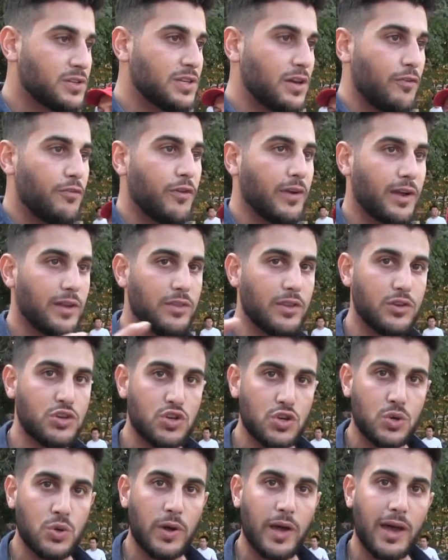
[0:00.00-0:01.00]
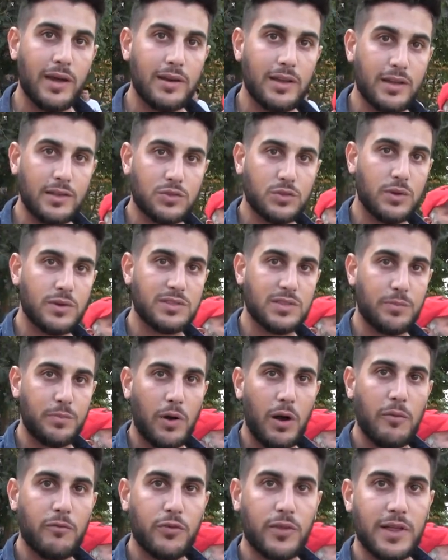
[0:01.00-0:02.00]
suffering and the Jew and Israel is the
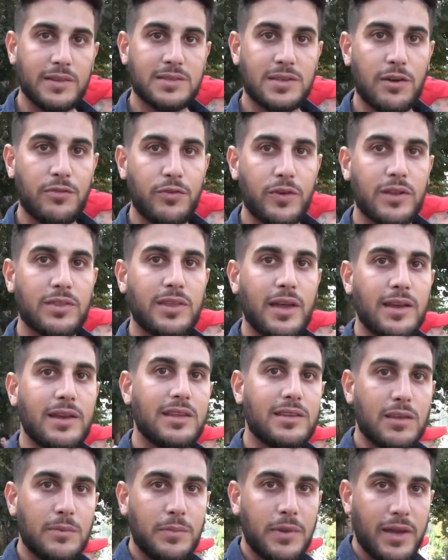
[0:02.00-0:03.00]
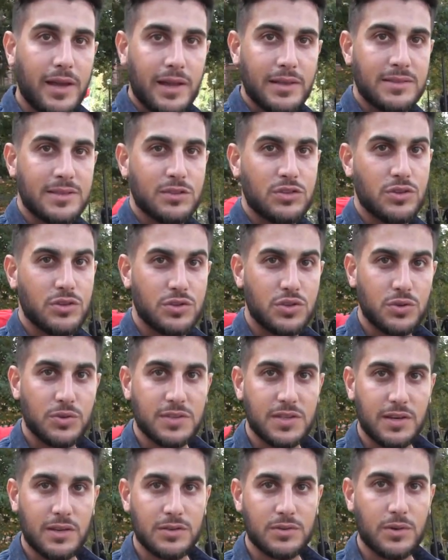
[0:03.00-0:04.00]
problem for that suffering, they need to be against the
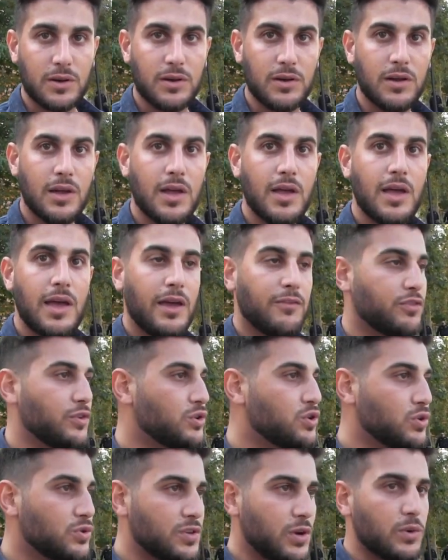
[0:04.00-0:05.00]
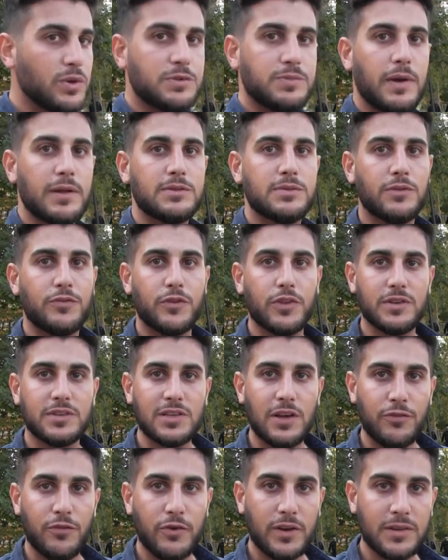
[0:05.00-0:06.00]
Jews and Israel. If the Jews are responsible for the
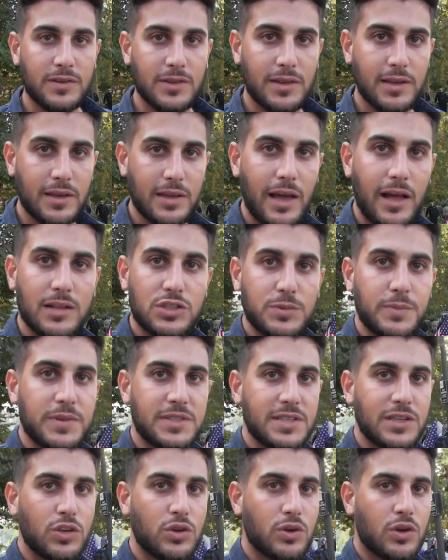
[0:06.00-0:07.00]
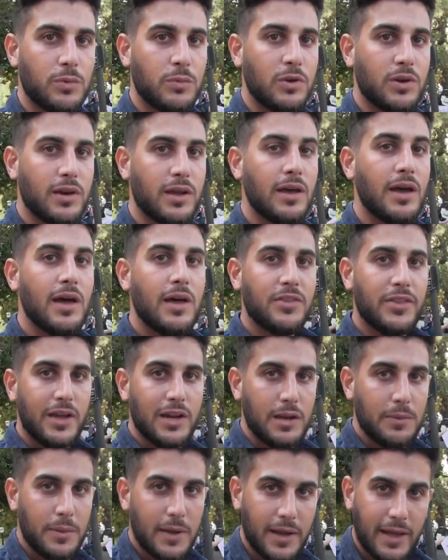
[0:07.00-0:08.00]
suffering to the LGBTQ community, they
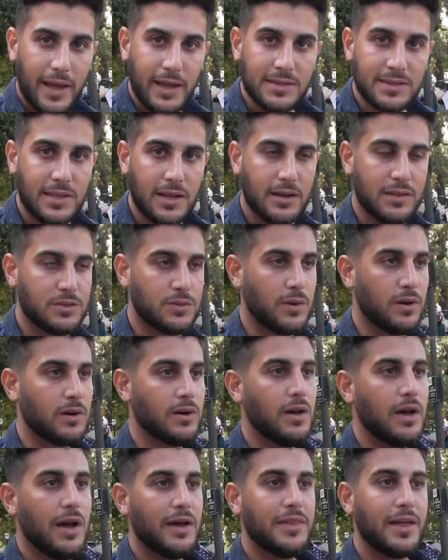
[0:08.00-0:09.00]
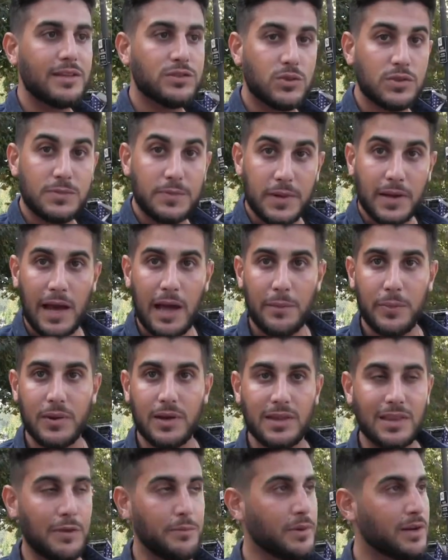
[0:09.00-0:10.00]
need to be against that as well. And that's what's been
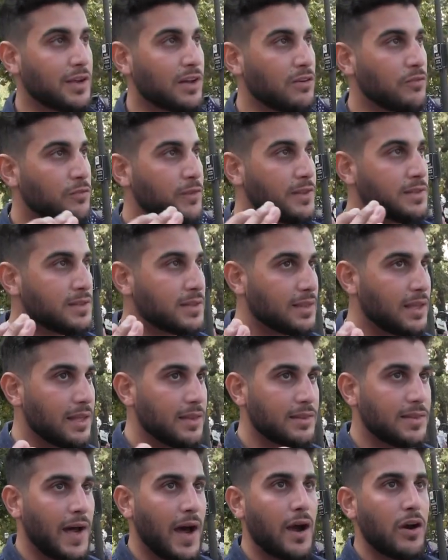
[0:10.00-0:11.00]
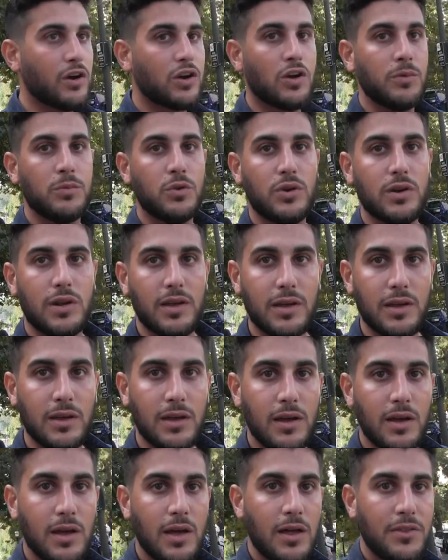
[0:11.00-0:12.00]
happening. They've been convincing the entire community
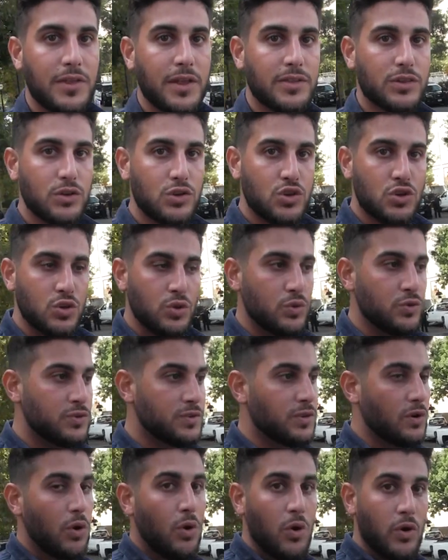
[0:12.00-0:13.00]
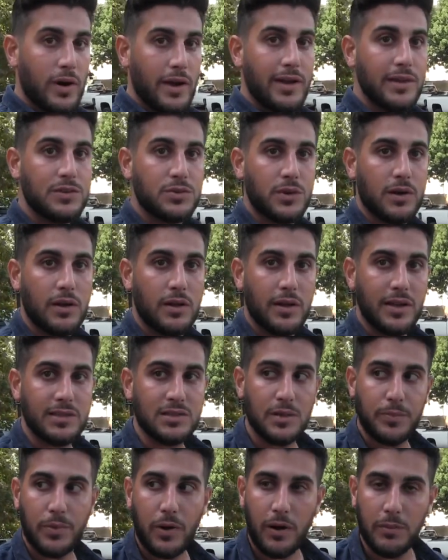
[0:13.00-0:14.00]
that the Jews or Israel is
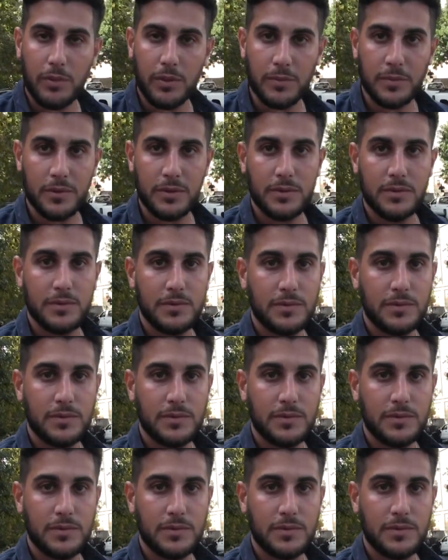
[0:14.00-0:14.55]
the problem.